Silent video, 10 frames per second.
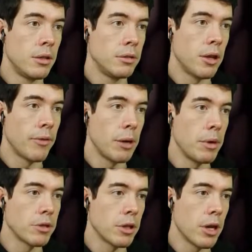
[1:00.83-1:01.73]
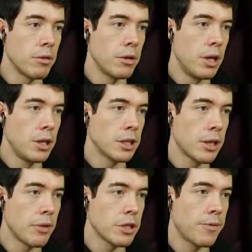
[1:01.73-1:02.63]
Not very much there. Let's
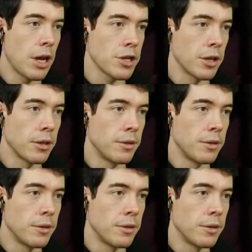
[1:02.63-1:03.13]
give this a flashing.